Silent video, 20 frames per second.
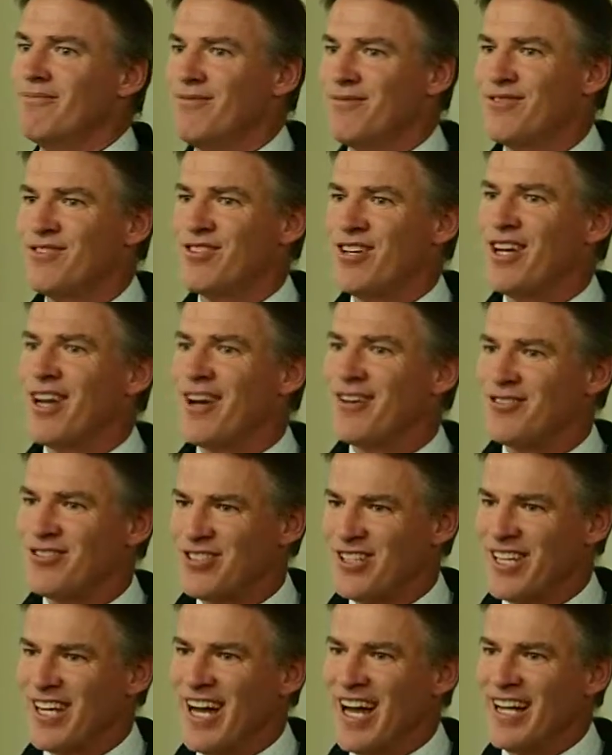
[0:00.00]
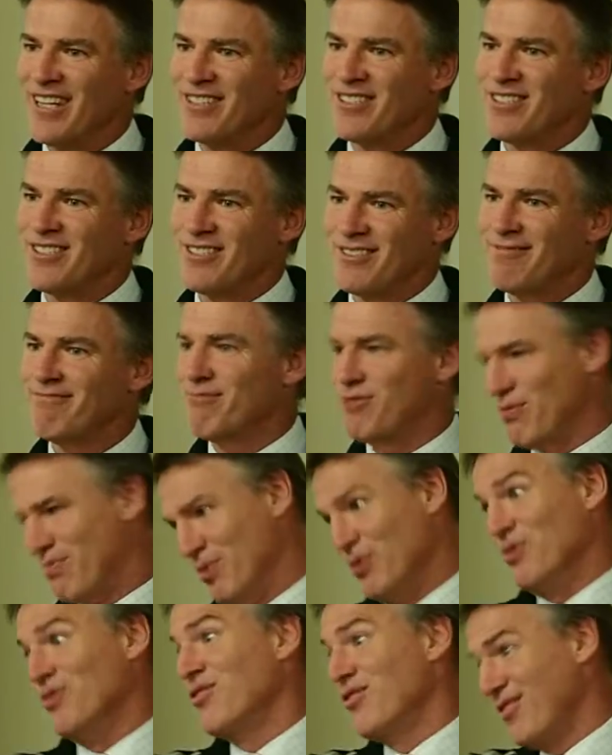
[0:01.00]

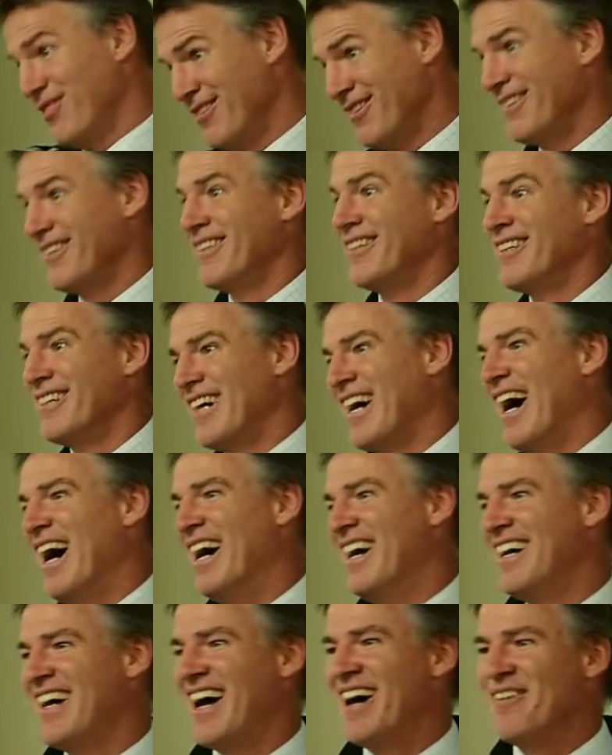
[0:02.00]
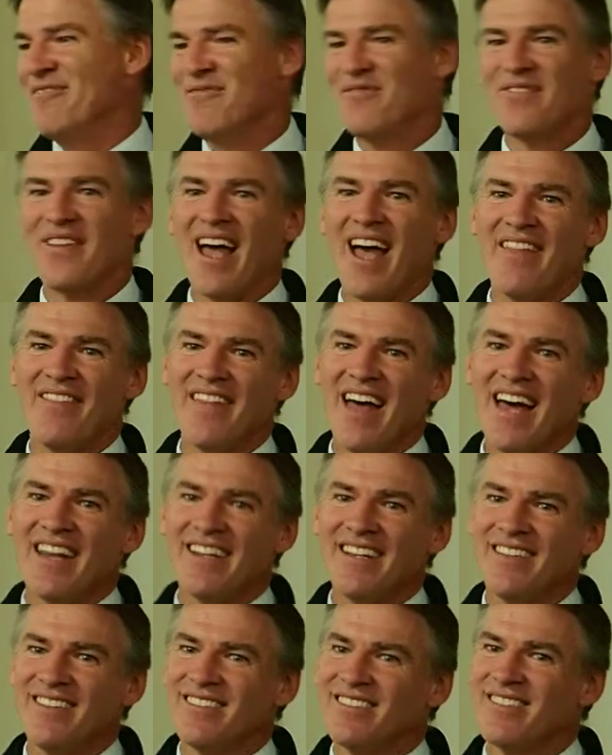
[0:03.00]
C-O-C-H-taples. And that
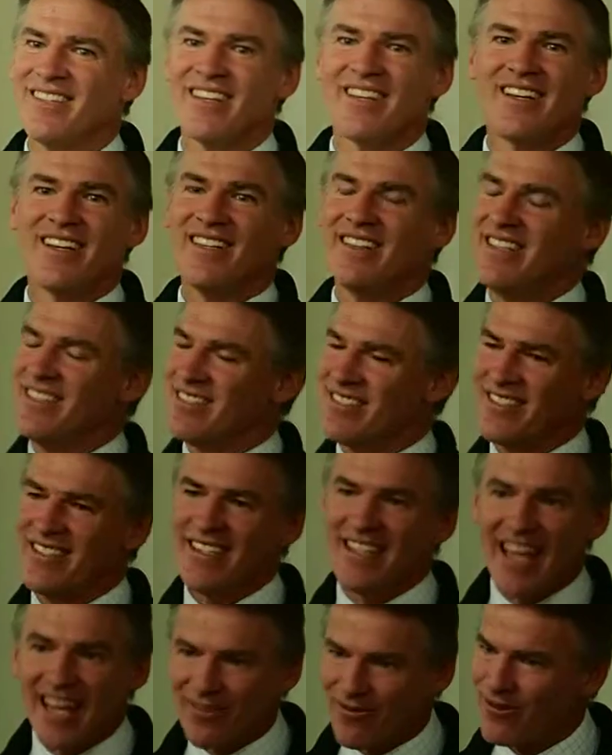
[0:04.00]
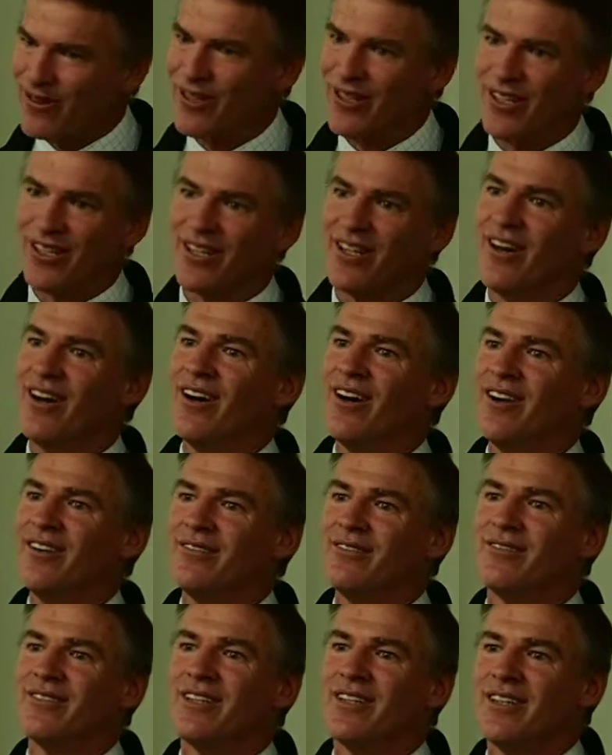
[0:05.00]
is this network
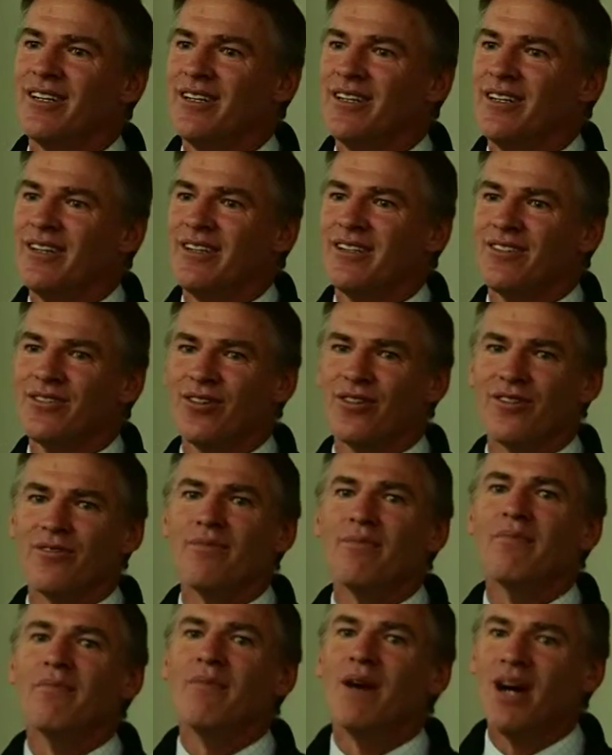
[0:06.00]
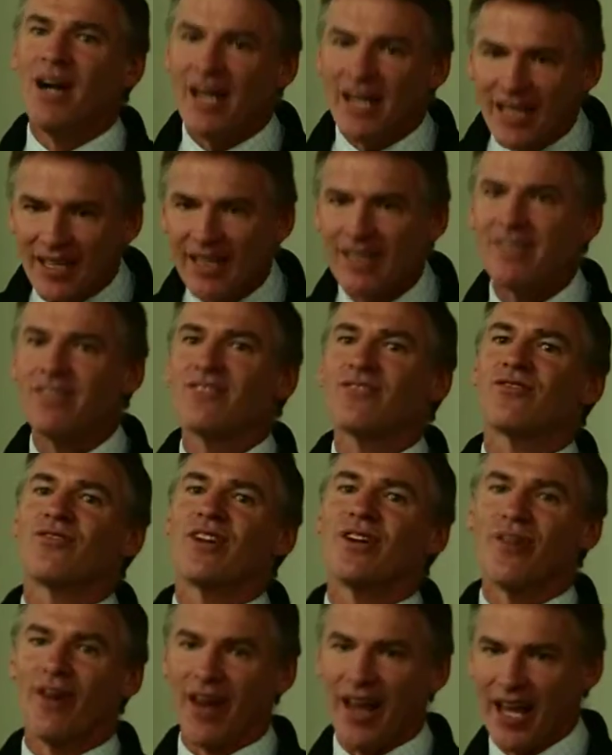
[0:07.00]
of sort of mining industry
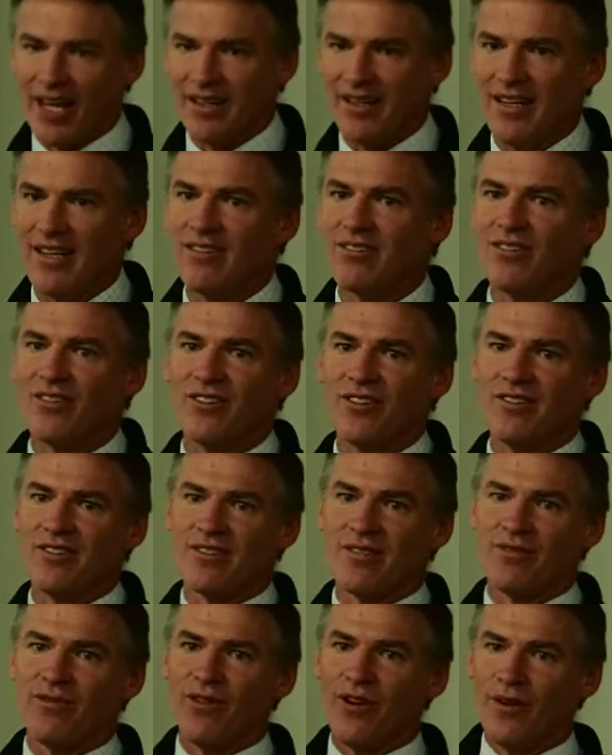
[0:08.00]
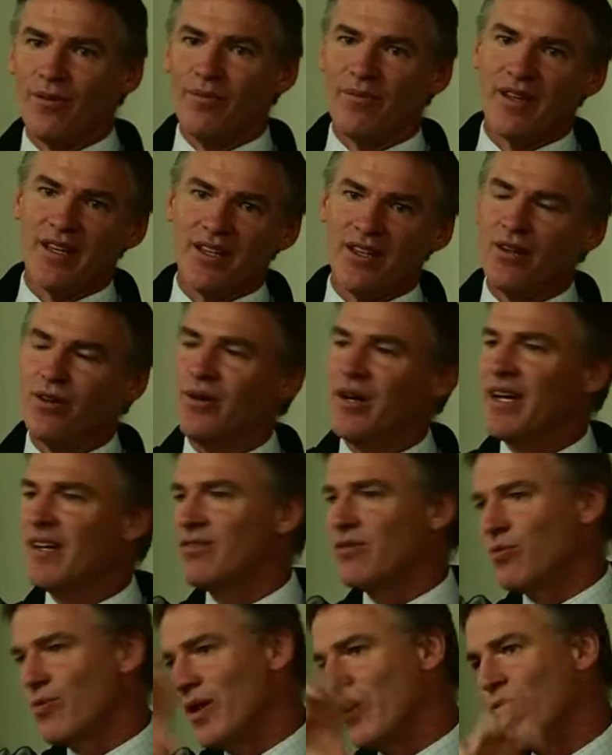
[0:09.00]
related interests from the
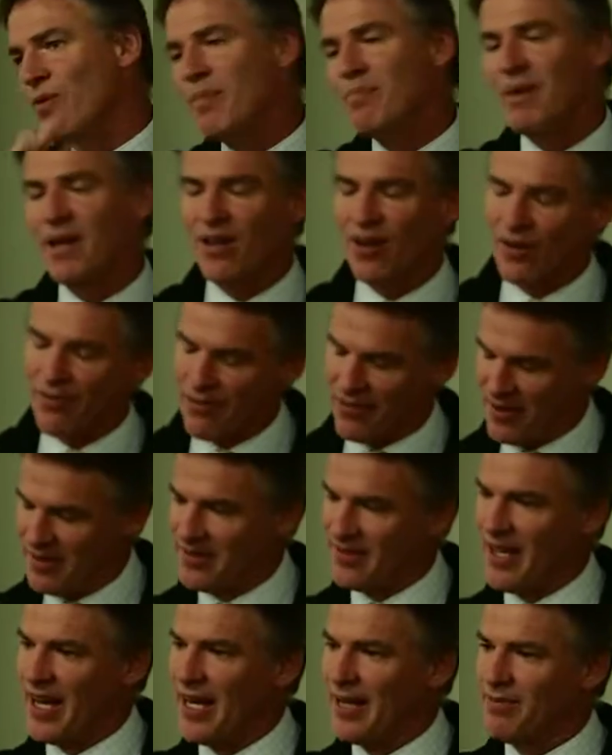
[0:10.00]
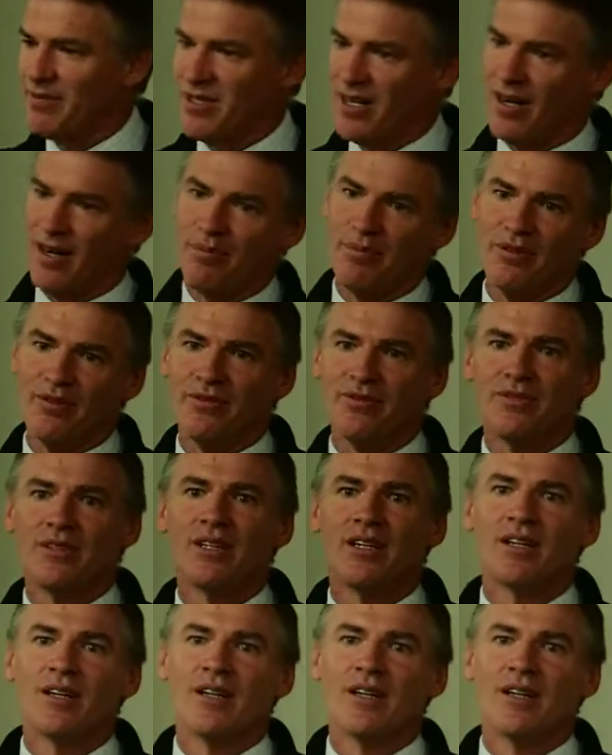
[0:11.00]
US. We're ripping off the same type of